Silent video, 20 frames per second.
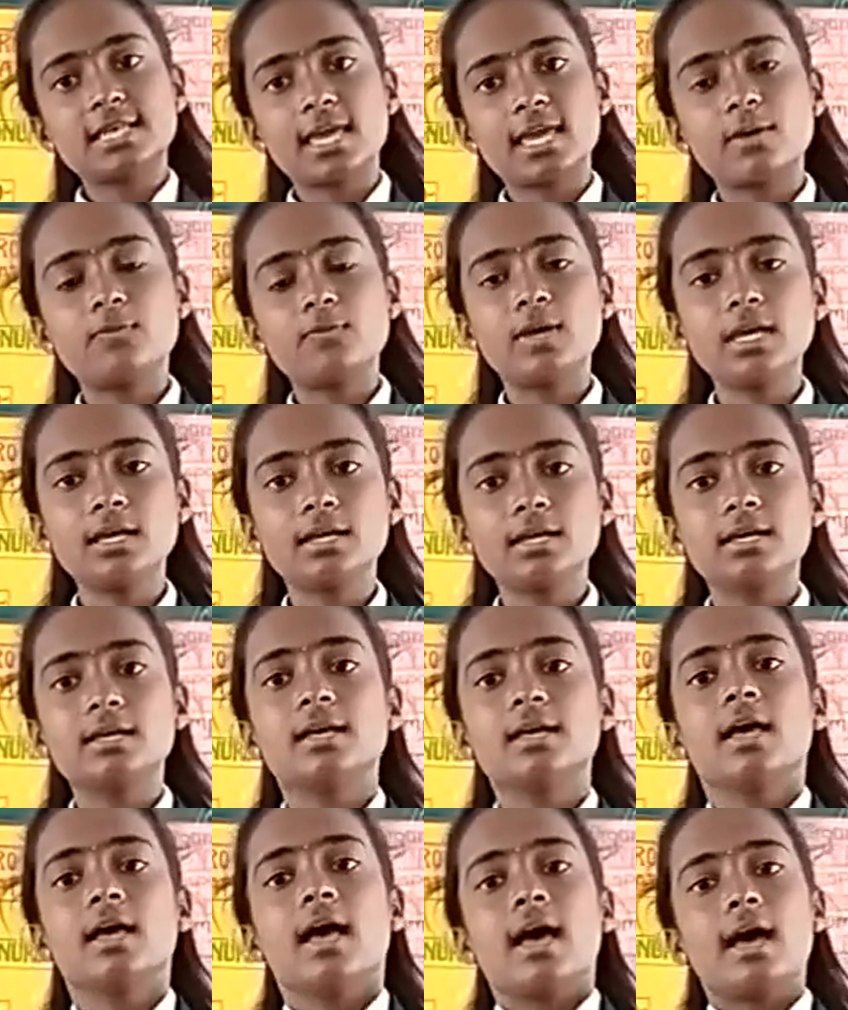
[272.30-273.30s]
saving
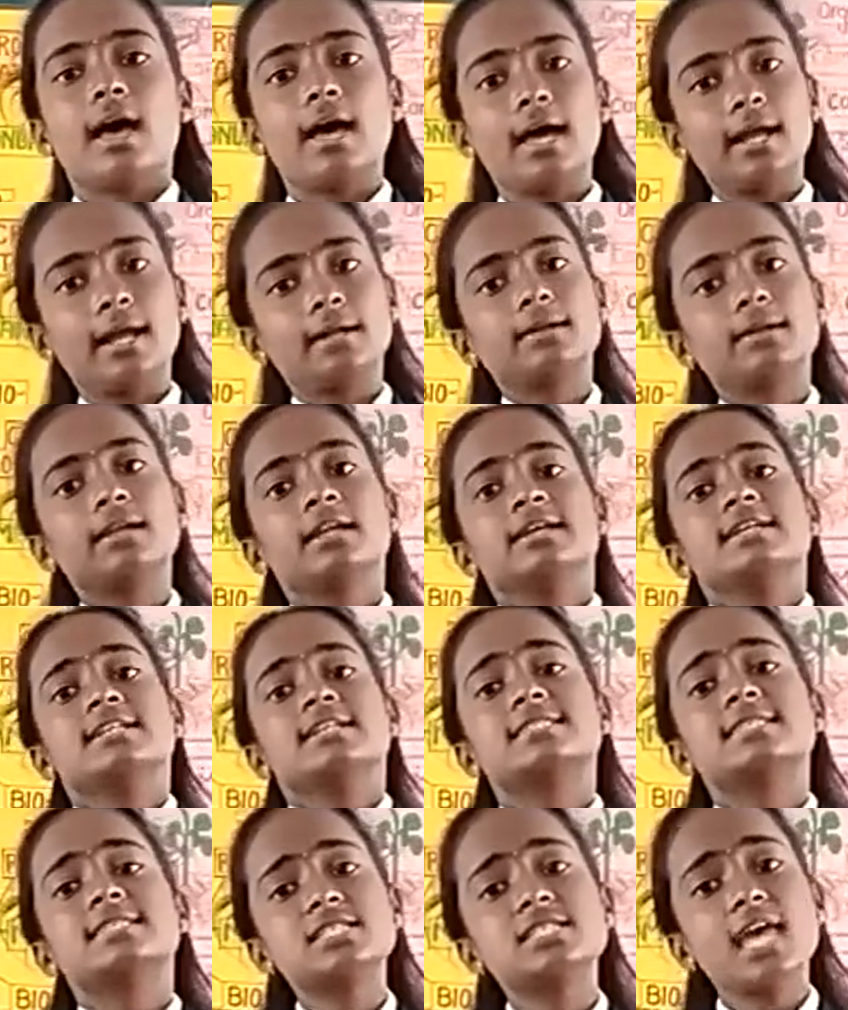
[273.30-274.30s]
and
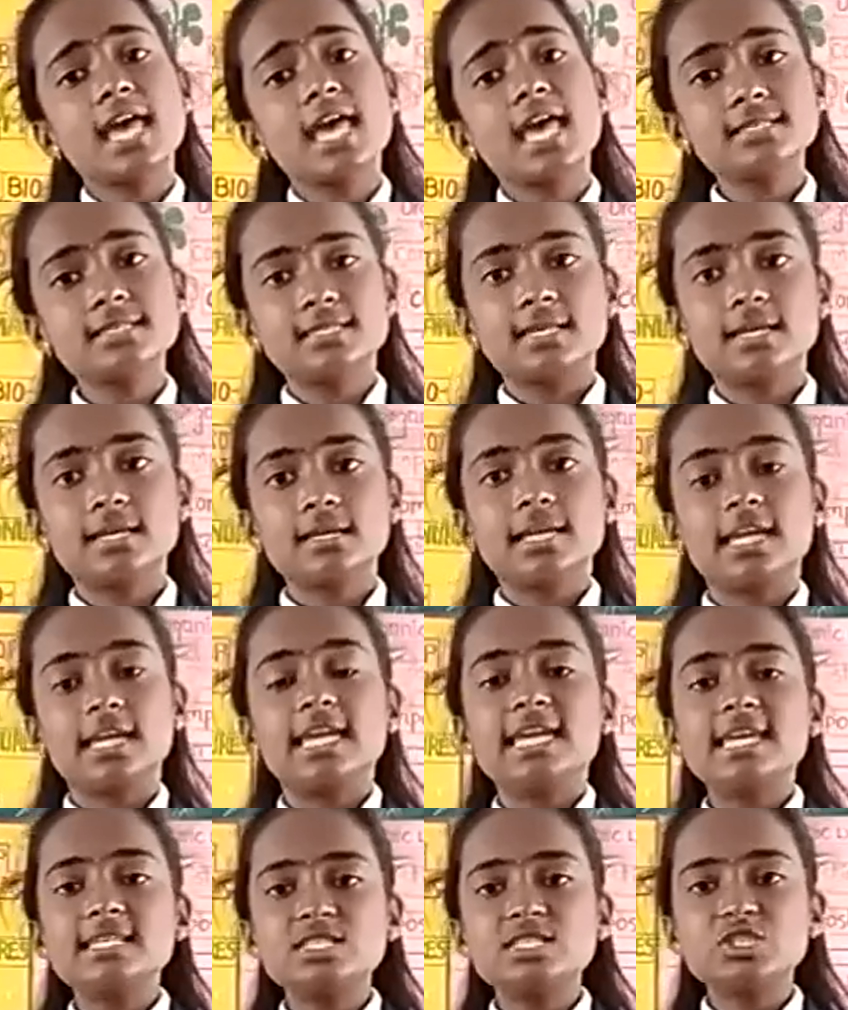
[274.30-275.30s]
such as the
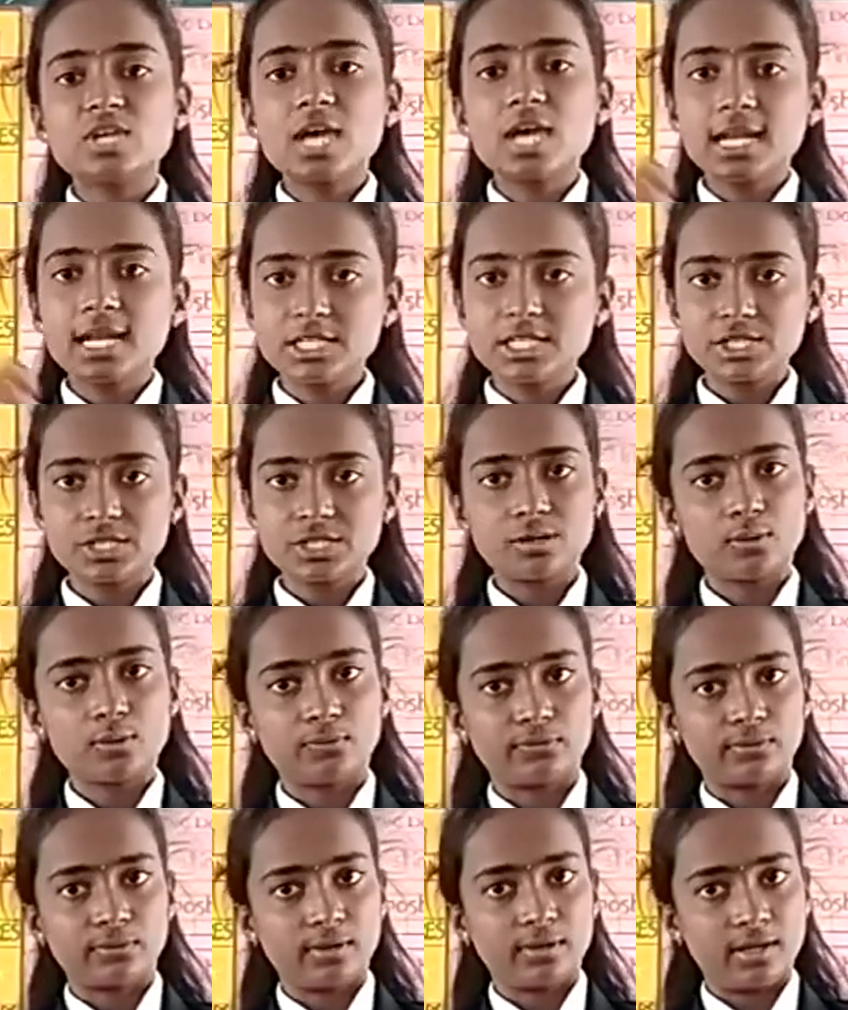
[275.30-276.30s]
installation
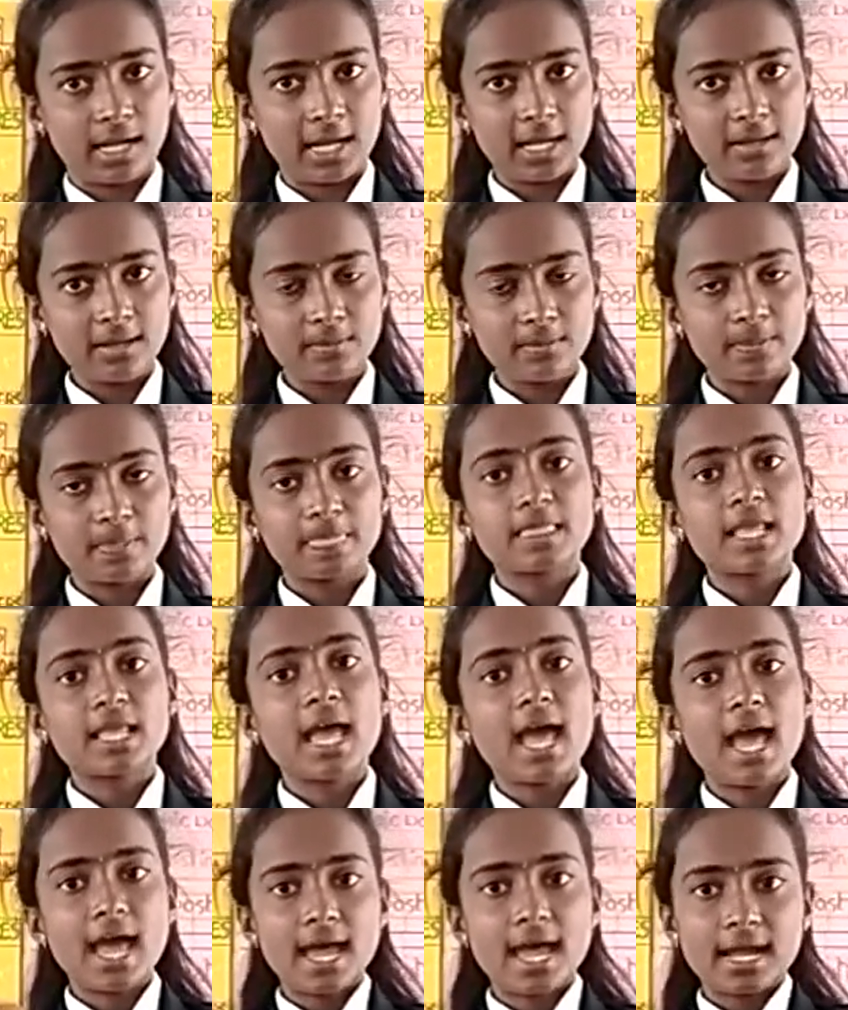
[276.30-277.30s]
of grid
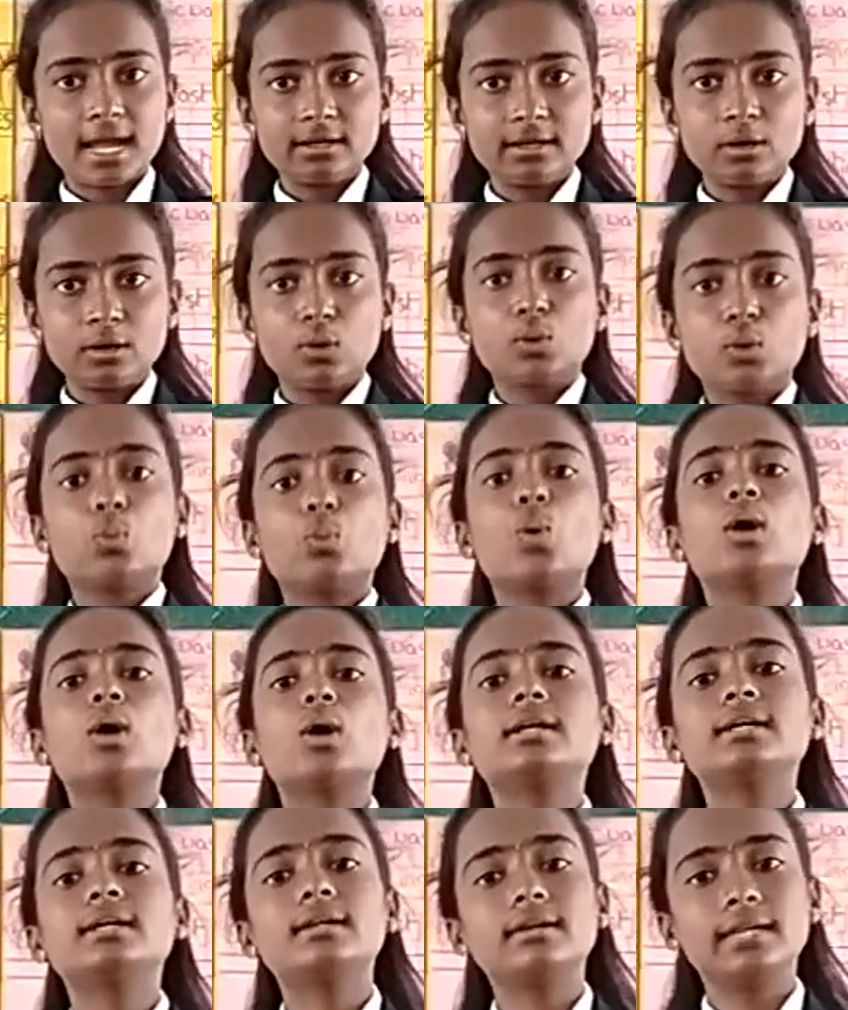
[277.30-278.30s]
and
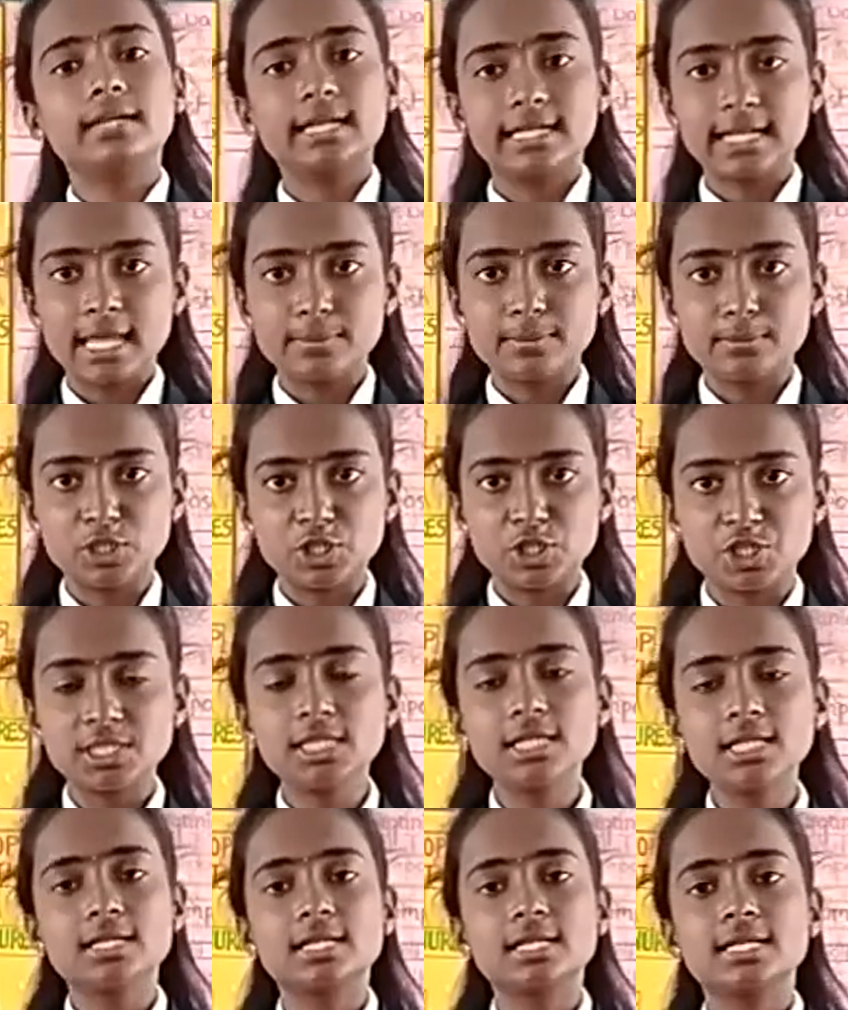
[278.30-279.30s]
water
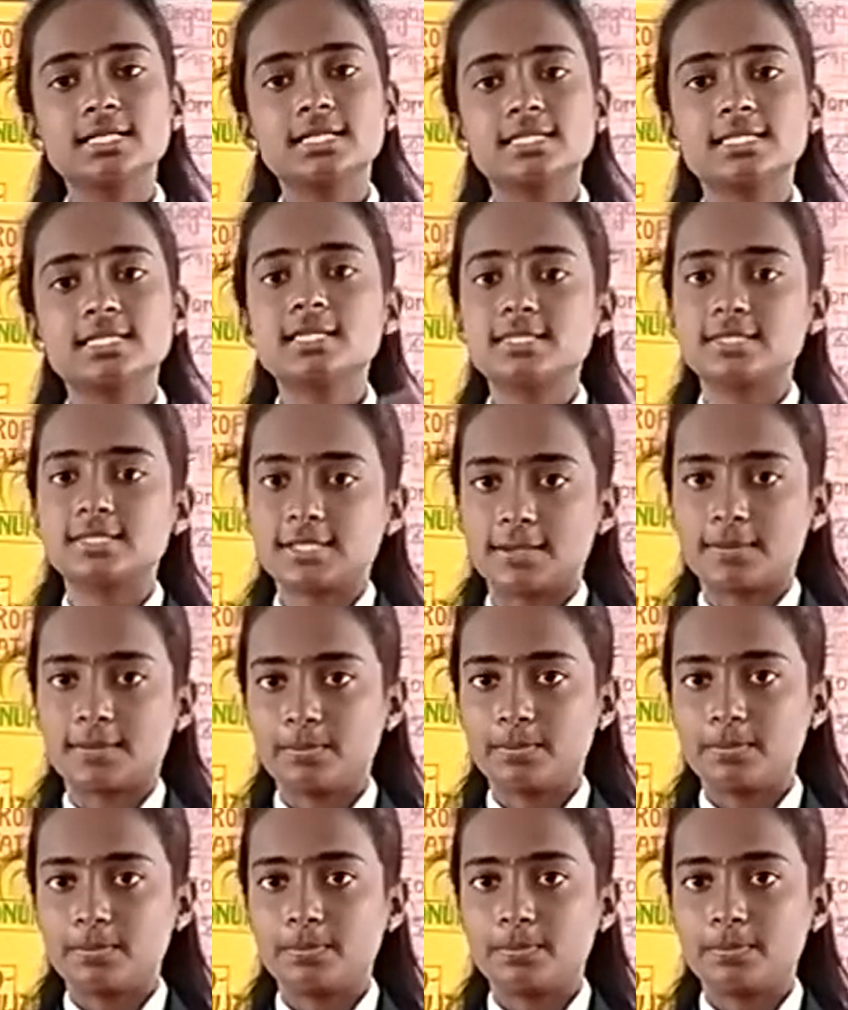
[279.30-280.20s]
reclamation system.